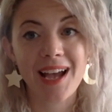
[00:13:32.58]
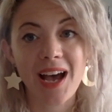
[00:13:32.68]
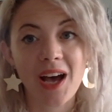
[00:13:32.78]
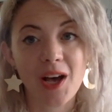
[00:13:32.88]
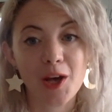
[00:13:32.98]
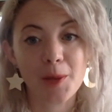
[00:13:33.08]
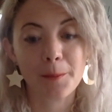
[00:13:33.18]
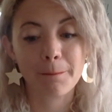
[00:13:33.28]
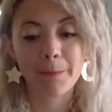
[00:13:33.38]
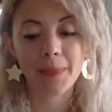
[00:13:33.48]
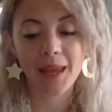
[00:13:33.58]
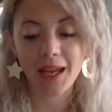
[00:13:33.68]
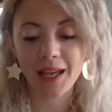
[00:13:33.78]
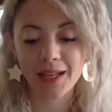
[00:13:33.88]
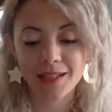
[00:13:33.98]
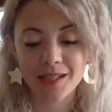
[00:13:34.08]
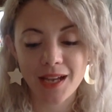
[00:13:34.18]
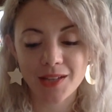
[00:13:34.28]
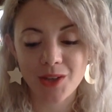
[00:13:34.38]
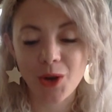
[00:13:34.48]
um, and
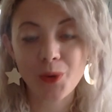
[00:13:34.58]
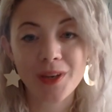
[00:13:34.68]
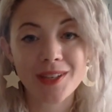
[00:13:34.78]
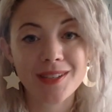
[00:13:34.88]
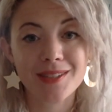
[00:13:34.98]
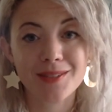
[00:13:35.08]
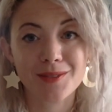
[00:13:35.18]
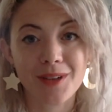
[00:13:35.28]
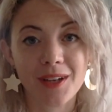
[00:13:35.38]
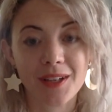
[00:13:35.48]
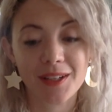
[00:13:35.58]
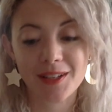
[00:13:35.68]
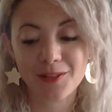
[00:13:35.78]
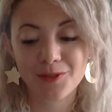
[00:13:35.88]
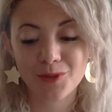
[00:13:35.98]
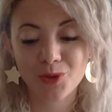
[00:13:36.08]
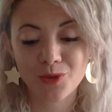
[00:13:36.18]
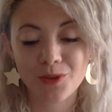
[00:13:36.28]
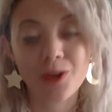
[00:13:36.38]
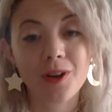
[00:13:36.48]
as always, if you
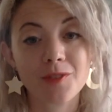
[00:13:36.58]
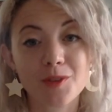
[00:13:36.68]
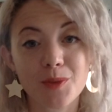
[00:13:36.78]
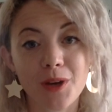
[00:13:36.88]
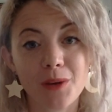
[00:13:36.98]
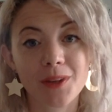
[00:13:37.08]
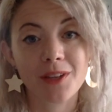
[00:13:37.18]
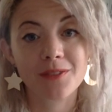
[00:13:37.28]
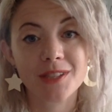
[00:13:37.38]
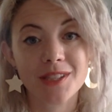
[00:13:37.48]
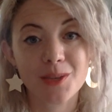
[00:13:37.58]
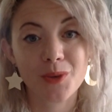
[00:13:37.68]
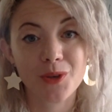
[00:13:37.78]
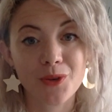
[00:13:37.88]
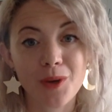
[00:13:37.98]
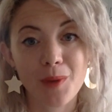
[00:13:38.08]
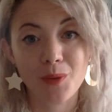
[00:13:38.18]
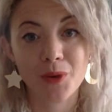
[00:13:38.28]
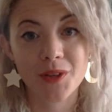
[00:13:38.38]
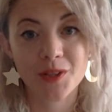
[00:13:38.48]
feel comfortable, I would love to see what you come up
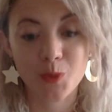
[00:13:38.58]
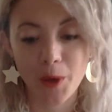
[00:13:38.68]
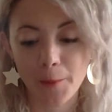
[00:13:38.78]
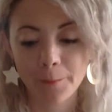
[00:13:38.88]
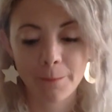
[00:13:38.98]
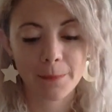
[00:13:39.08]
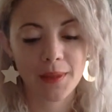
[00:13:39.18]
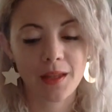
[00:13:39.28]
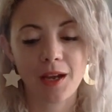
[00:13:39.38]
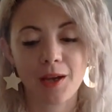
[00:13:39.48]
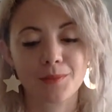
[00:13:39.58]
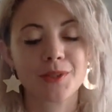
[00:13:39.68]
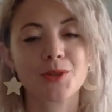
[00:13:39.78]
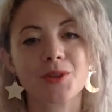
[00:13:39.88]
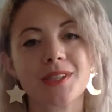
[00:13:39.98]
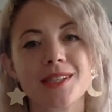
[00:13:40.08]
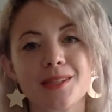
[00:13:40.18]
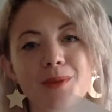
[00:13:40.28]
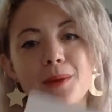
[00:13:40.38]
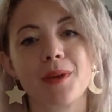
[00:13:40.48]
with as well. So this is
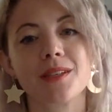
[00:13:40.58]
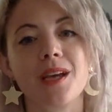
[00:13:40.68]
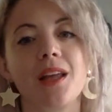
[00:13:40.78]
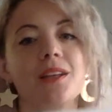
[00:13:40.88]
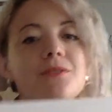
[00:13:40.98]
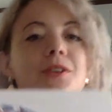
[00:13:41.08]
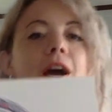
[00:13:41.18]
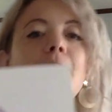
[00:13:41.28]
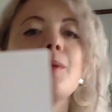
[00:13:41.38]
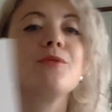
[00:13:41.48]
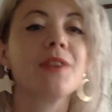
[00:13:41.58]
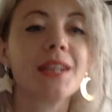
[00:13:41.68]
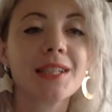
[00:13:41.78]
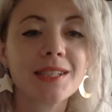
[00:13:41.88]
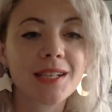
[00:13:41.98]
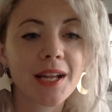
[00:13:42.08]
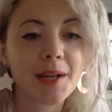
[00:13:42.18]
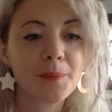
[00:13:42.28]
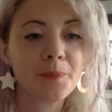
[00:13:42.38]
my mandala for how I'm feeling today.